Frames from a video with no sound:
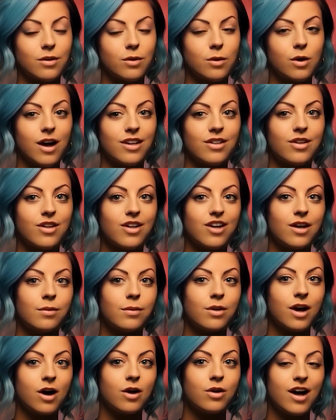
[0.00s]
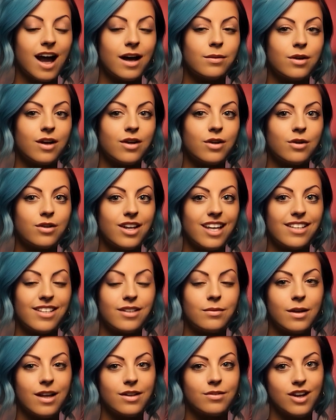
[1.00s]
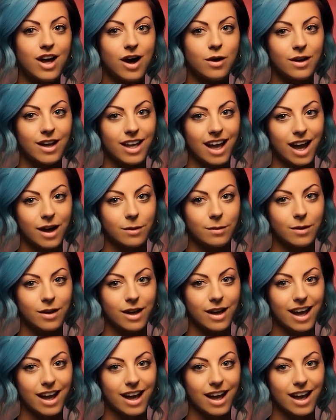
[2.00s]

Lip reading: Whether you're a programmer who needs a bit of coding help,